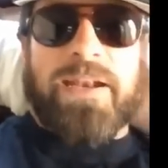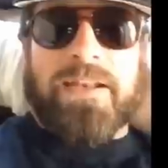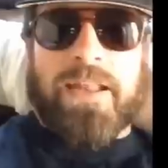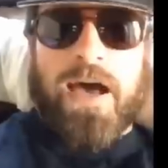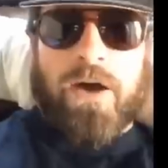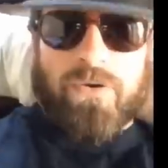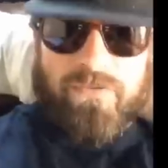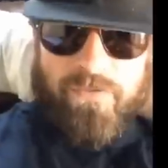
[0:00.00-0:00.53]
made it
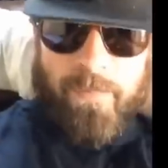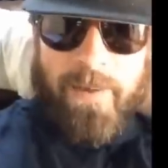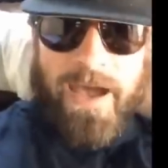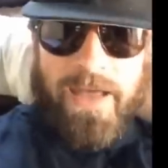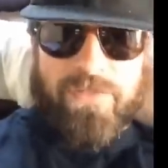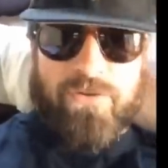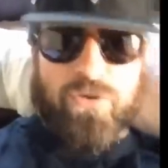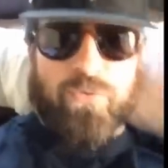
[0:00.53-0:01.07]
out of the
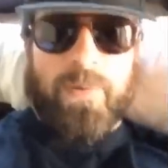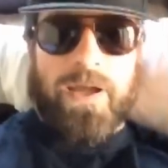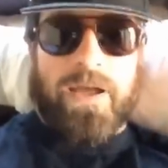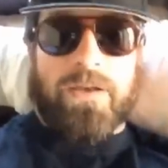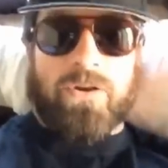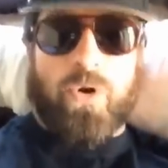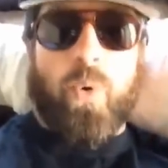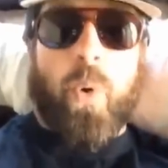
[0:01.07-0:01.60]
bathroom
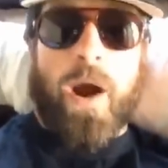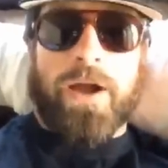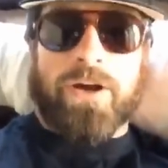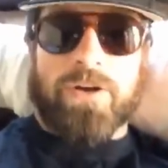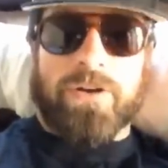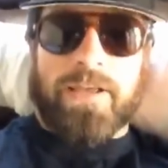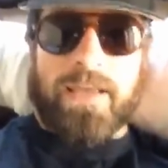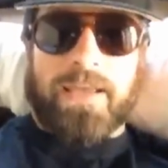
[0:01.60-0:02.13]
and
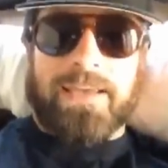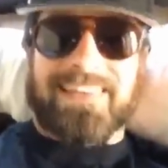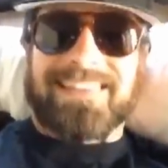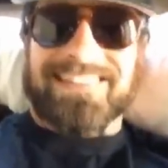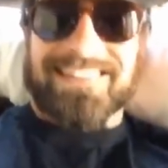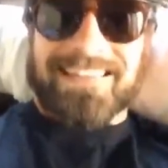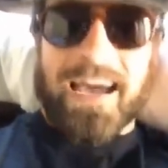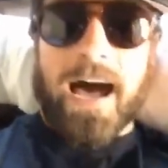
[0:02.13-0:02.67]
acquired a
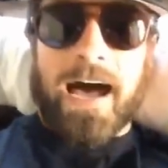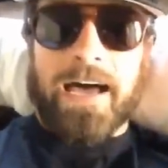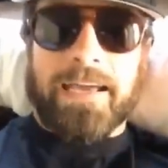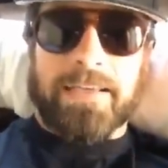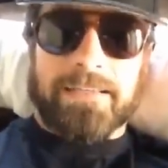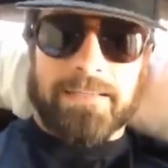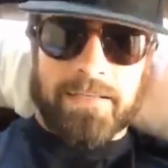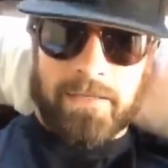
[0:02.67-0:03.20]

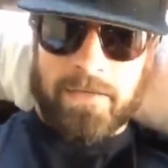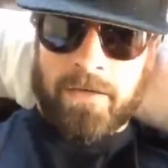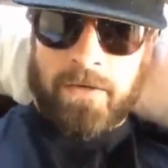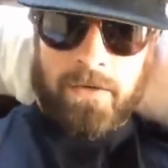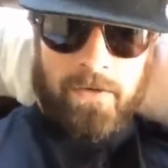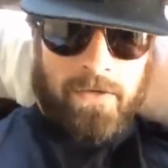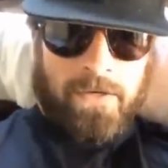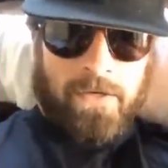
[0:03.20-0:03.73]
disguise.
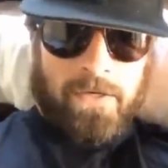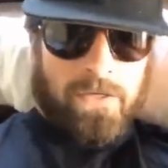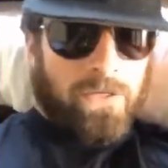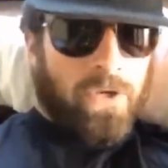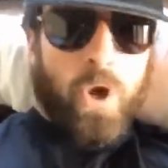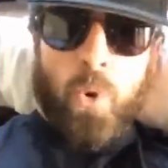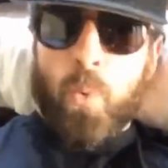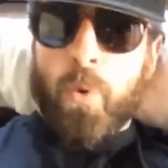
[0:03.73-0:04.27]

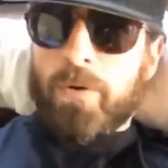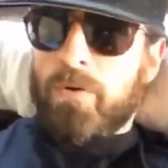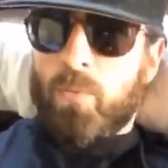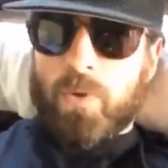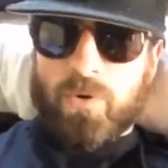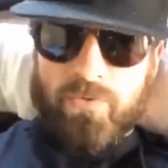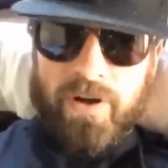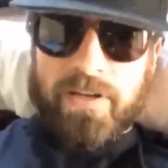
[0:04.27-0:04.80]
No one
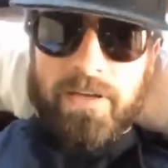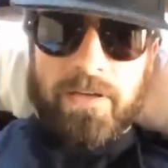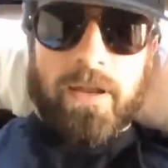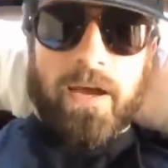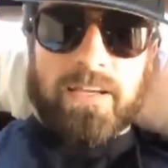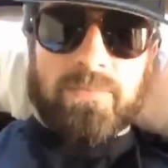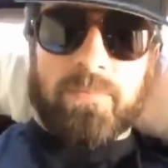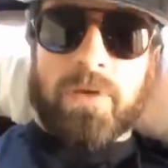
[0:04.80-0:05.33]
will
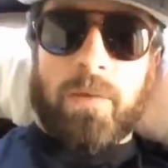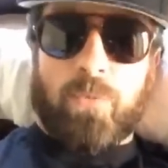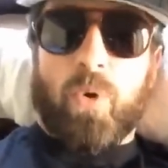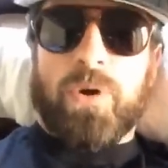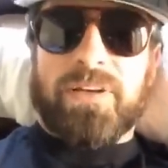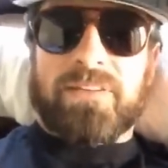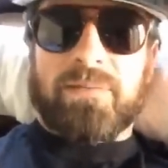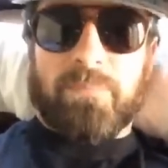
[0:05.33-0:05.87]
recognize me. I'm
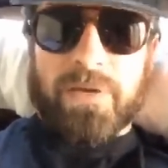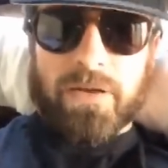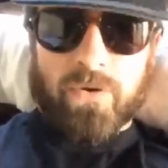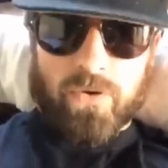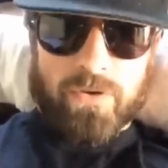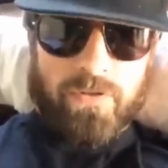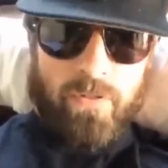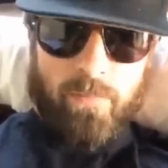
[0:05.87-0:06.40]
going to
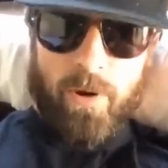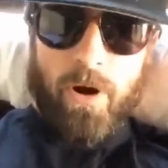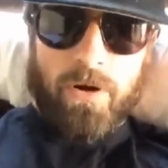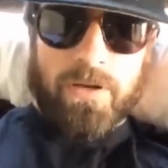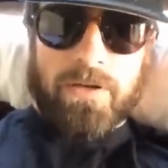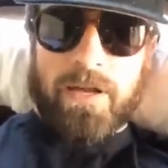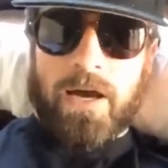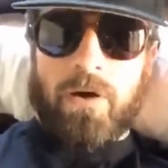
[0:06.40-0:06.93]
mingle in the
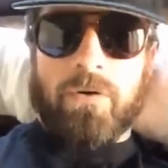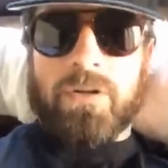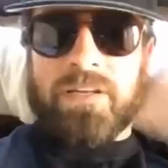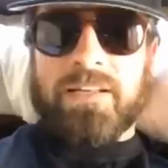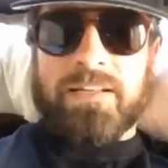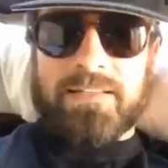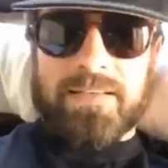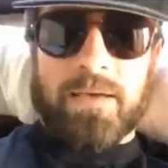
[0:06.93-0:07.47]
party now in
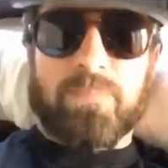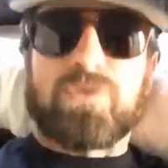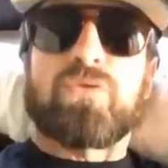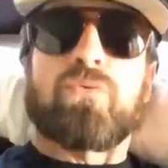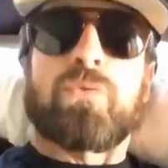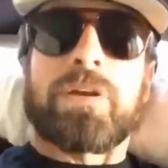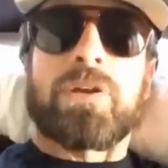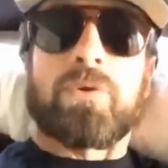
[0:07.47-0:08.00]
an attempt
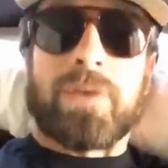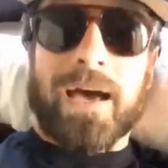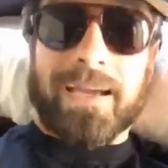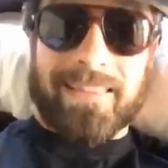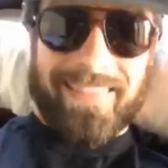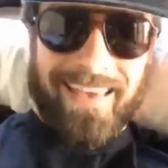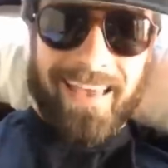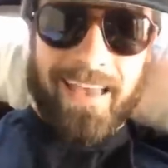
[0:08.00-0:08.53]
to
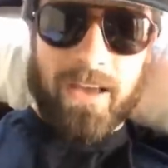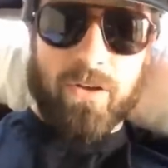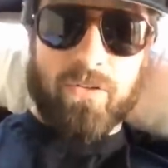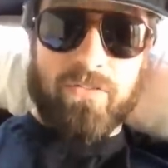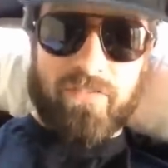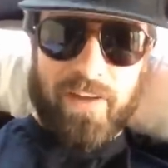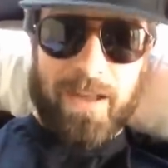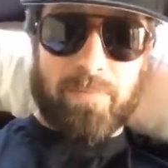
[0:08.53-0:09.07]
reunite the Hale
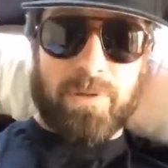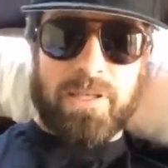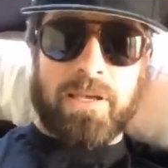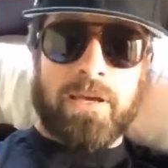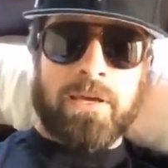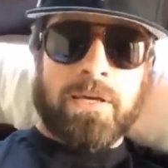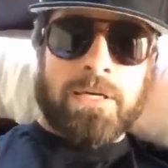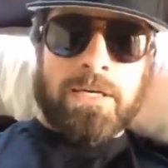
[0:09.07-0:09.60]

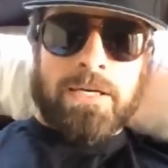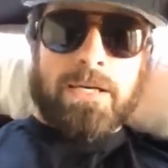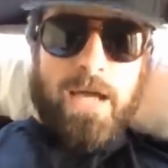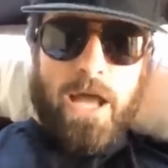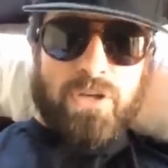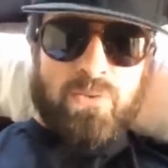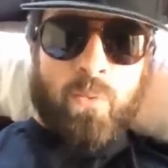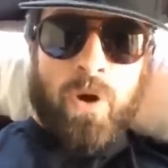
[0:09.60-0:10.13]
family
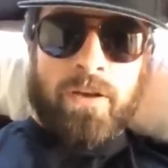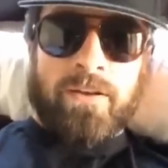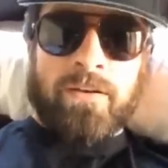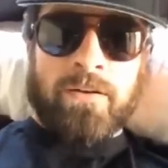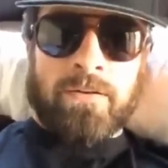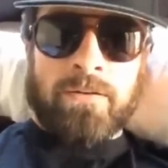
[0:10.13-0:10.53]
as one.